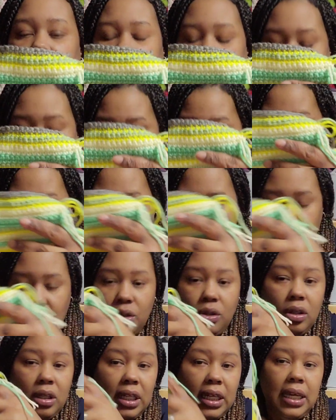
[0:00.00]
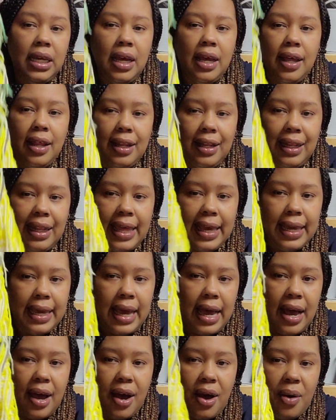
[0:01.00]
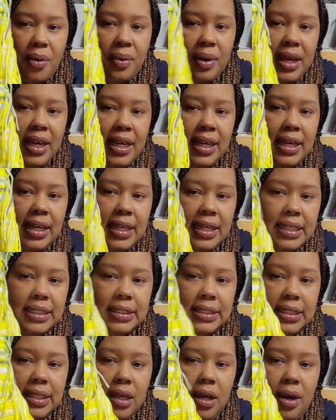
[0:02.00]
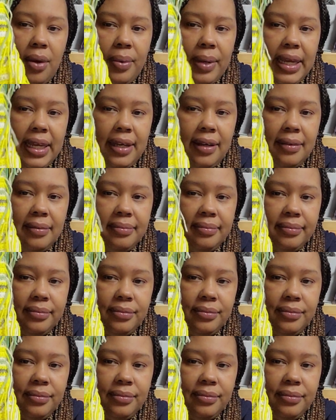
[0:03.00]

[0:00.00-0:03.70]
and I absolutely like how it's going.